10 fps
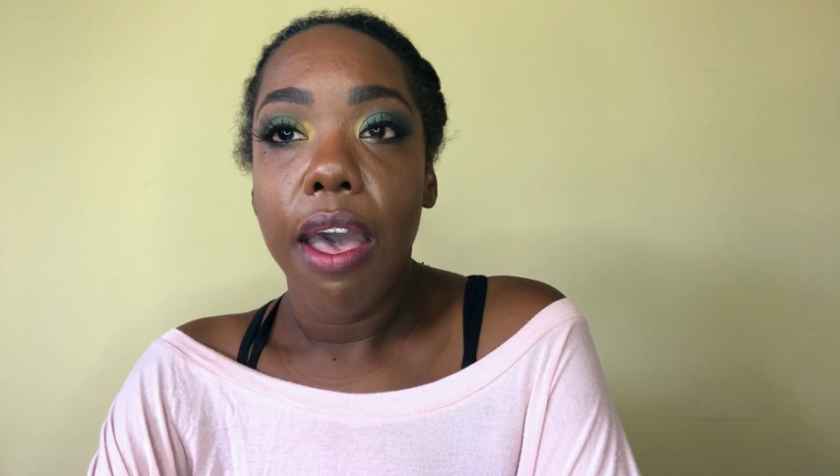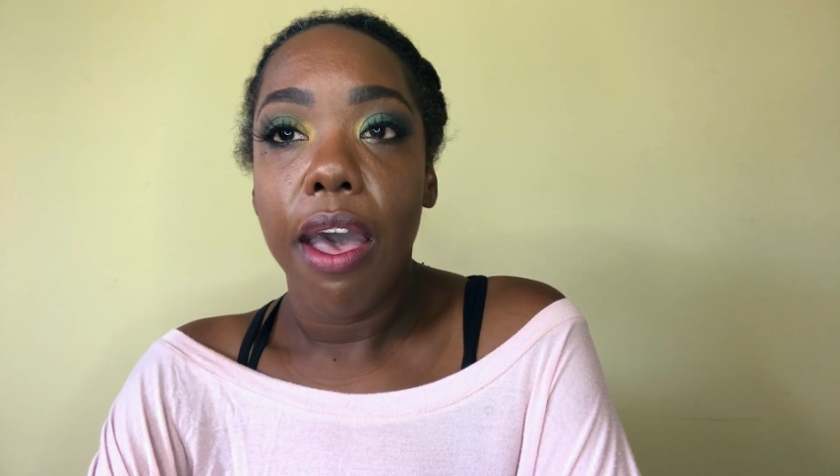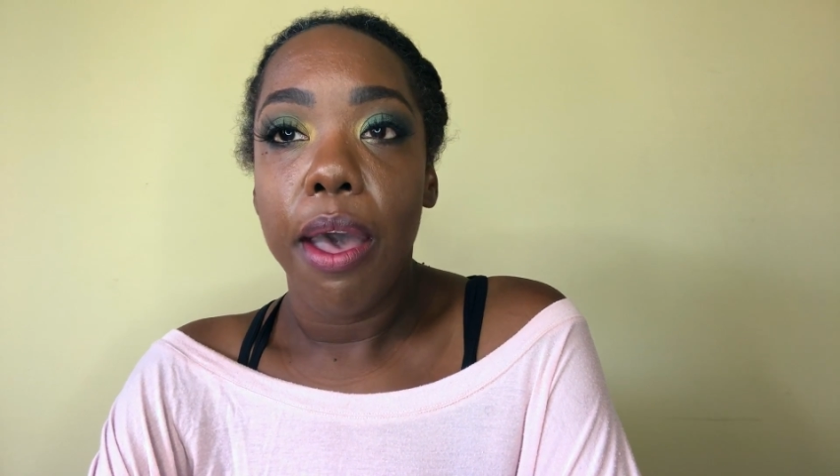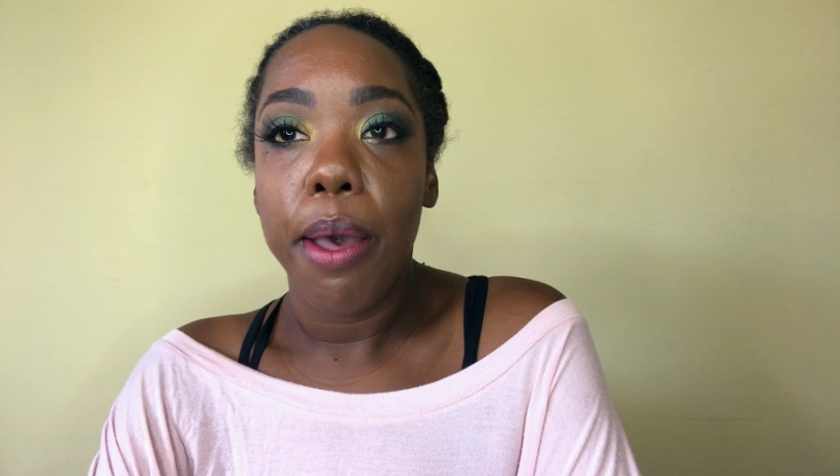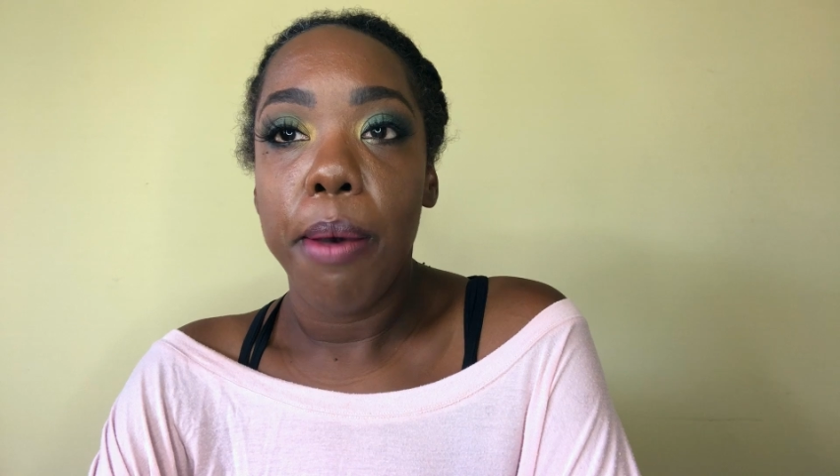
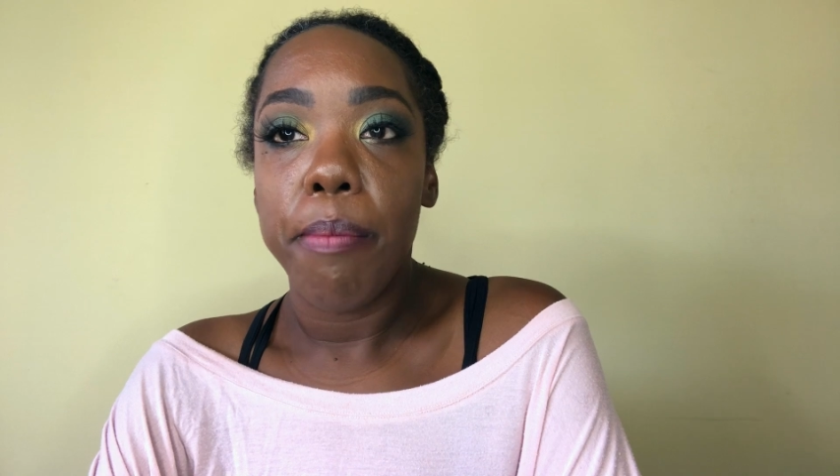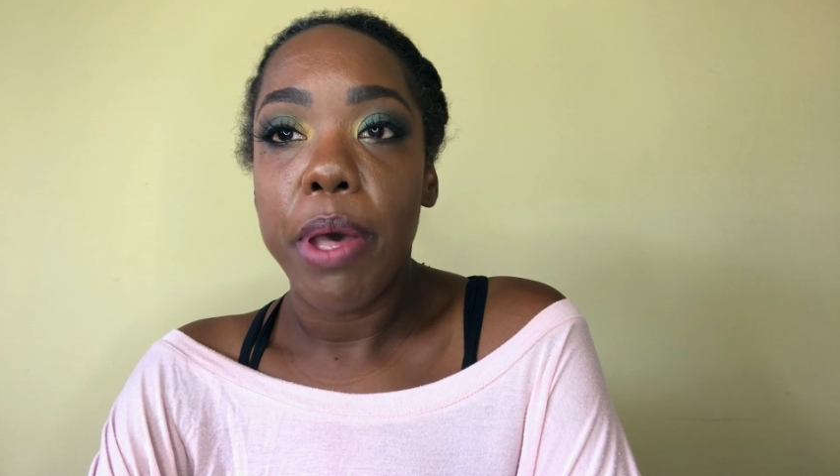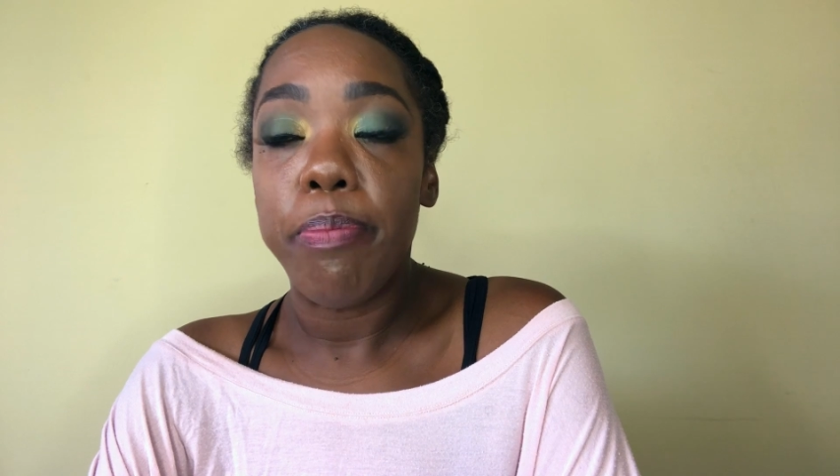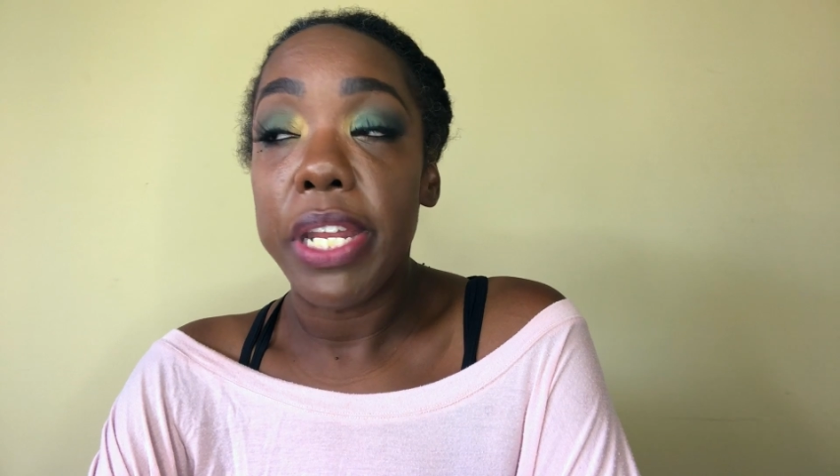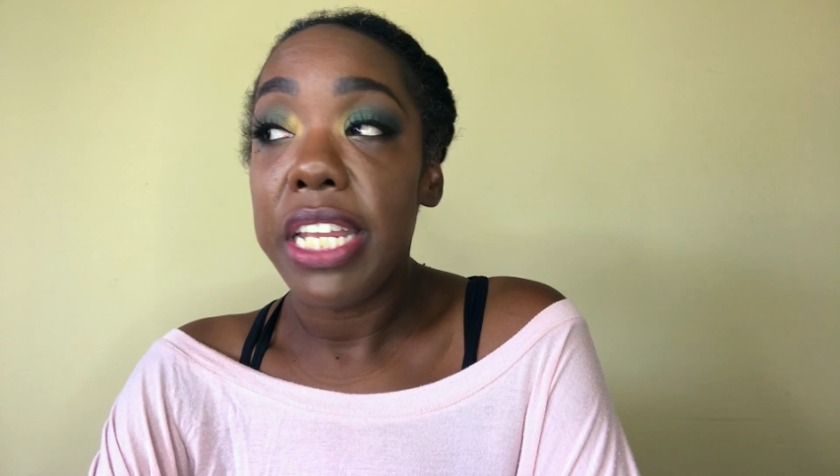
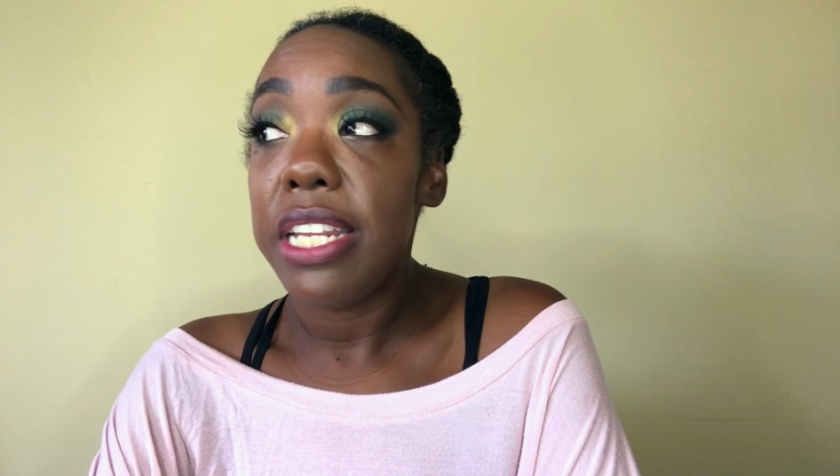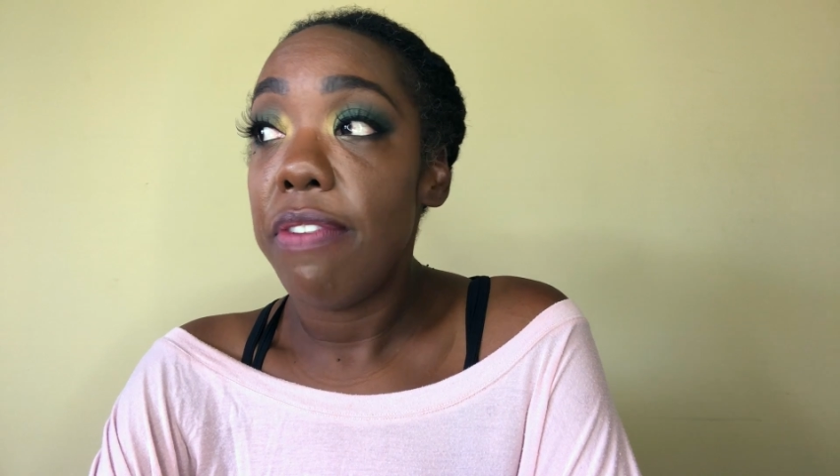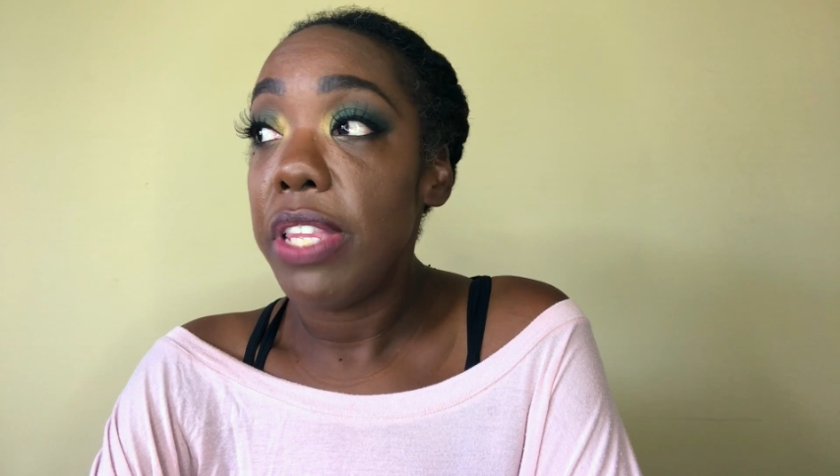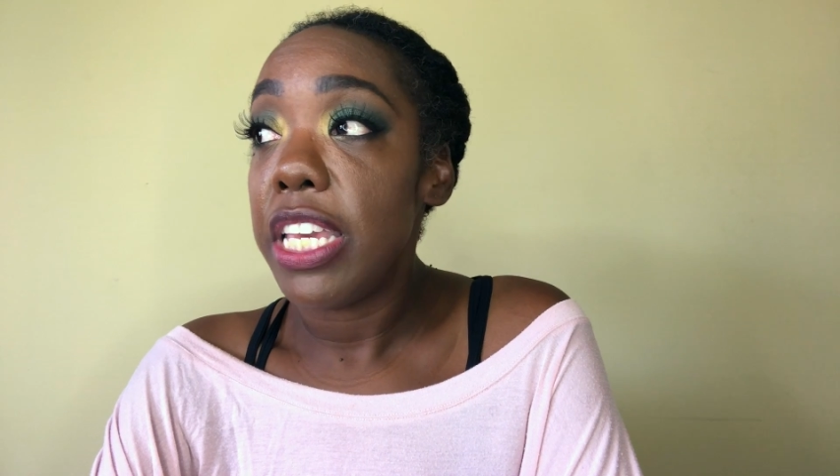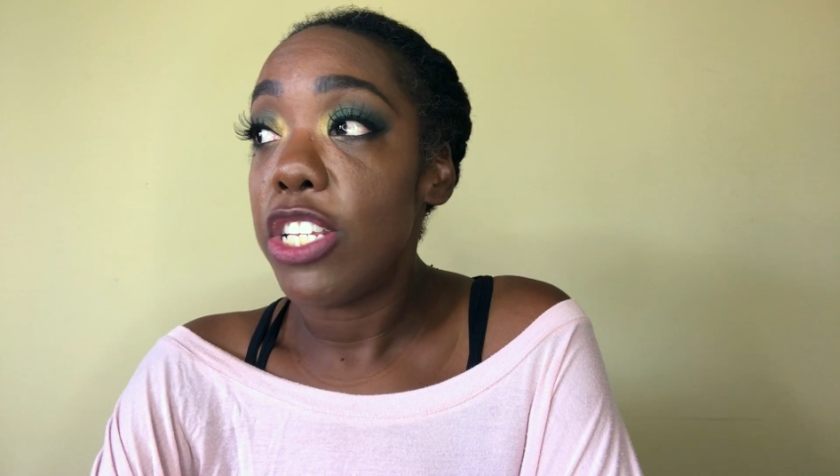but he
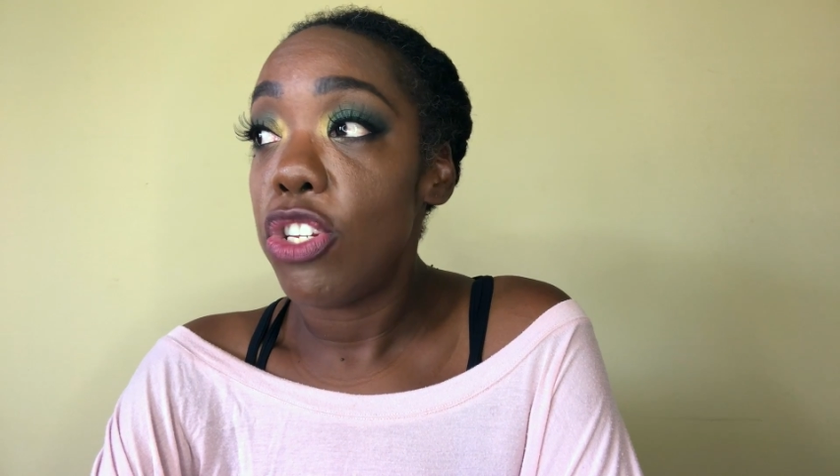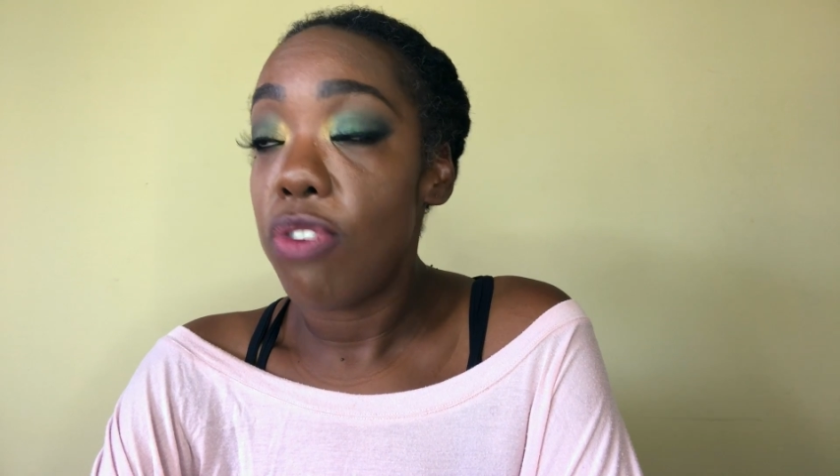definitely gets to